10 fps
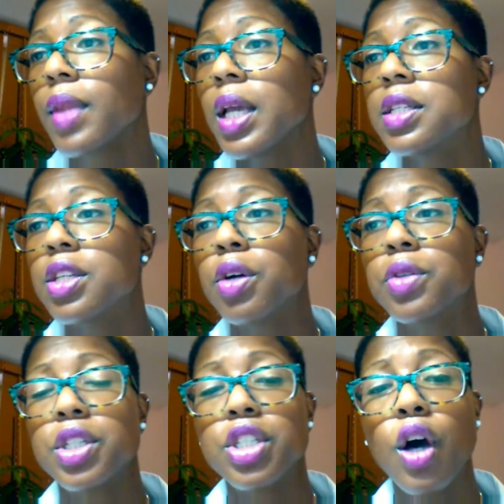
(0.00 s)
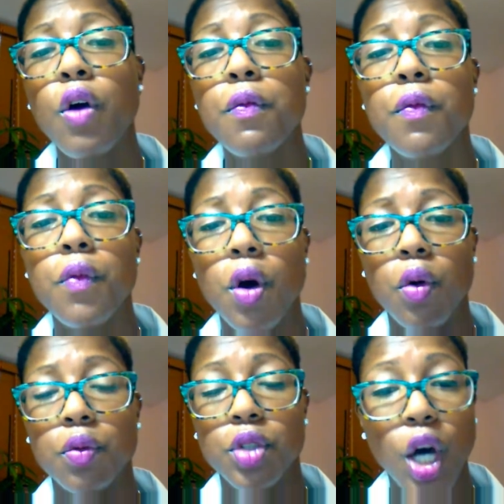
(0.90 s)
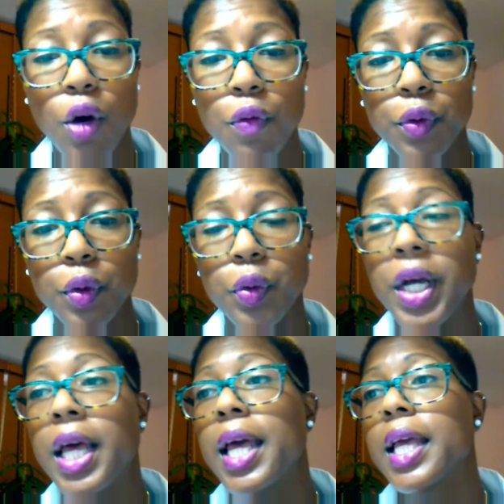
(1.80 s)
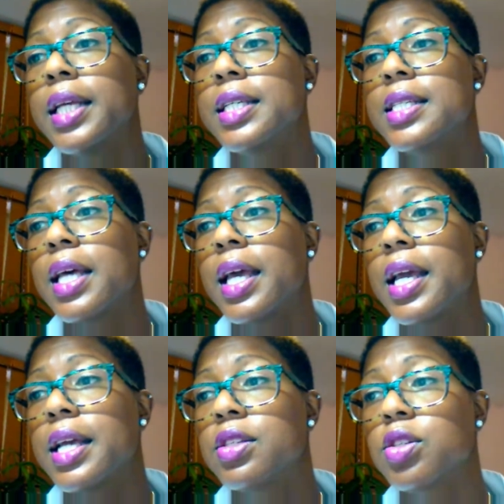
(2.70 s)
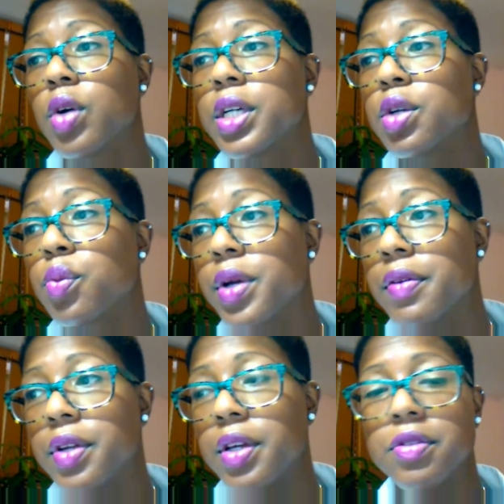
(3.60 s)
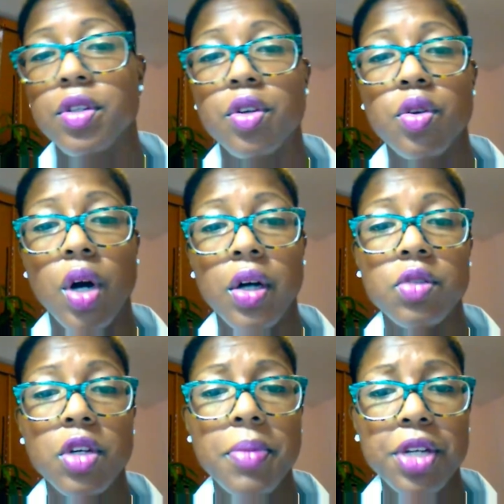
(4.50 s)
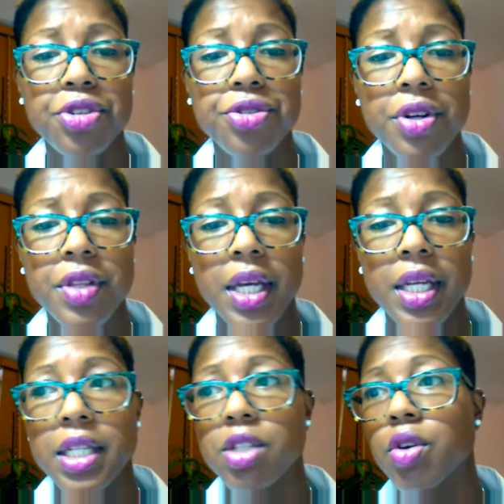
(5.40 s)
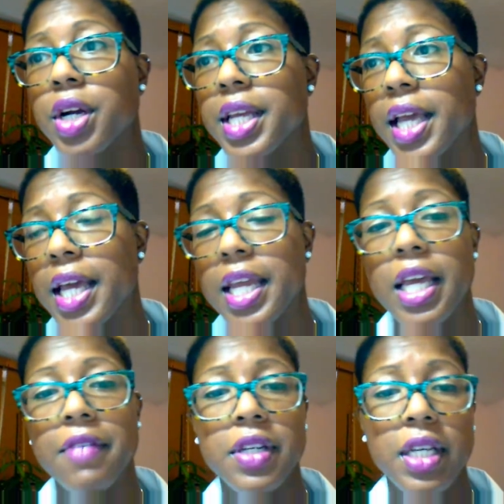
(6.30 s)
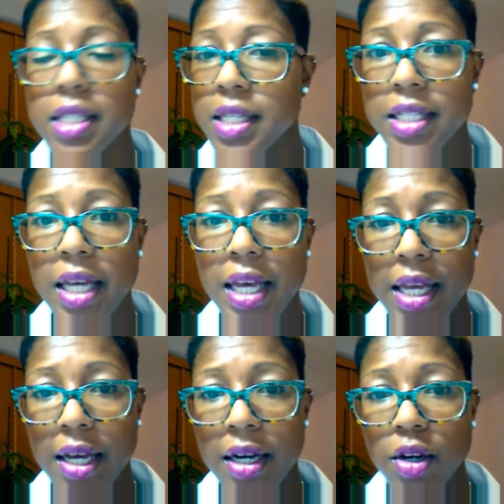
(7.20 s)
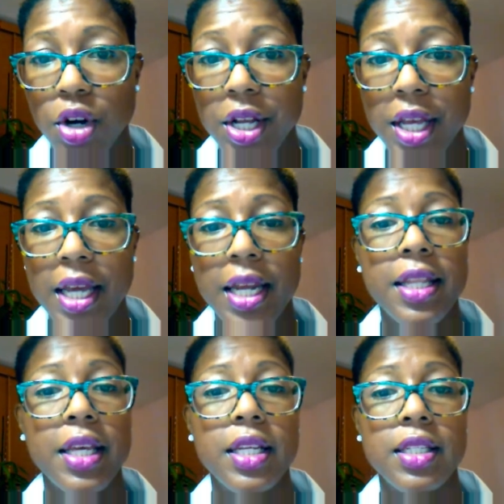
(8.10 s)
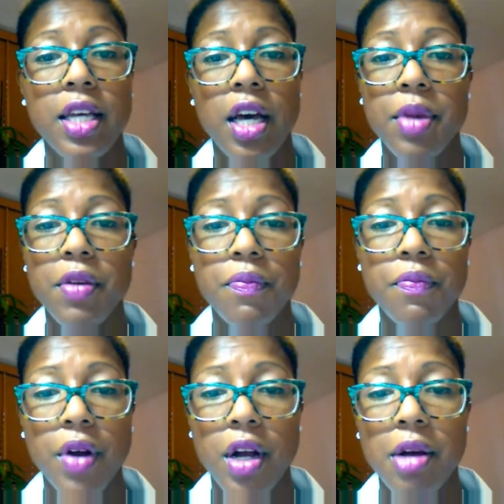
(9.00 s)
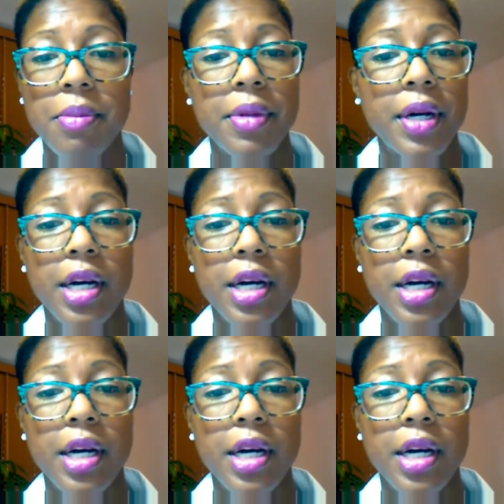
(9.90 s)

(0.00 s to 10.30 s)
And so the tofu is a soy derivative, so you always want to make sure that it's organic. If it doesn't say organic, then it's coming from